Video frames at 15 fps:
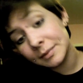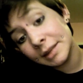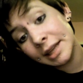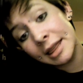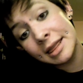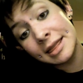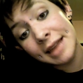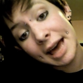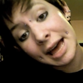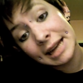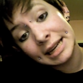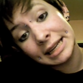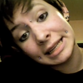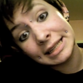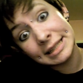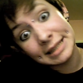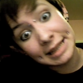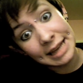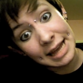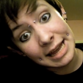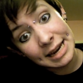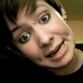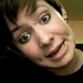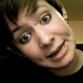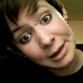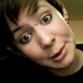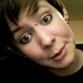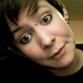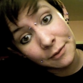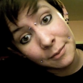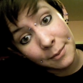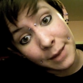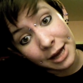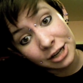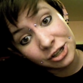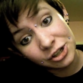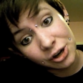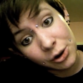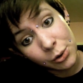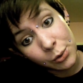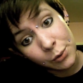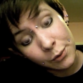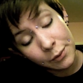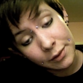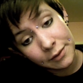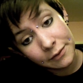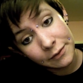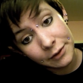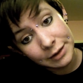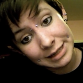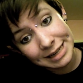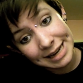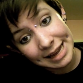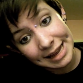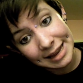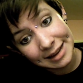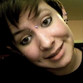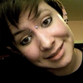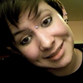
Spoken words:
That is the end of my show for today.